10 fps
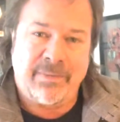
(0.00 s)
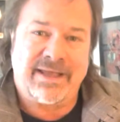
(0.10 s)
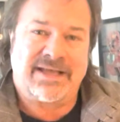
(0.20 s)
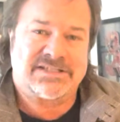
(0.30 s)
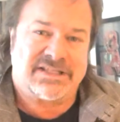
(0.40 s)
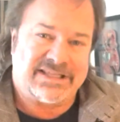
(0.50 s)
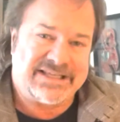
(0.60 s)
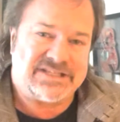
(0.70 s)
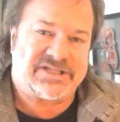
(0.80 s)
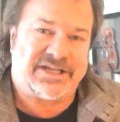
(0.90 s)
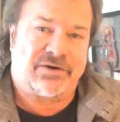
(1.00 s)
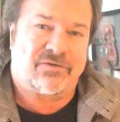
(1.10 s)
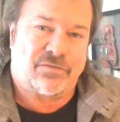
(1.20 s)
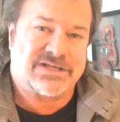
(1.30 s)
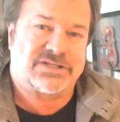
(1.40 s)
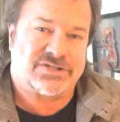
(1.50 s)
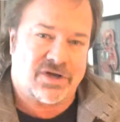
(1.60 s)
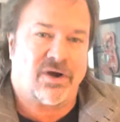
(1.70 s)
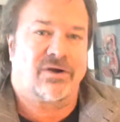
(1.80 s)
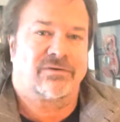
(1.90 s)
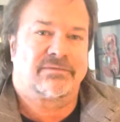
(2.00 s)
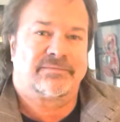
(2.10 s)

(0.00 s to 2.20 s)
me as the lead singer of Restless Heart,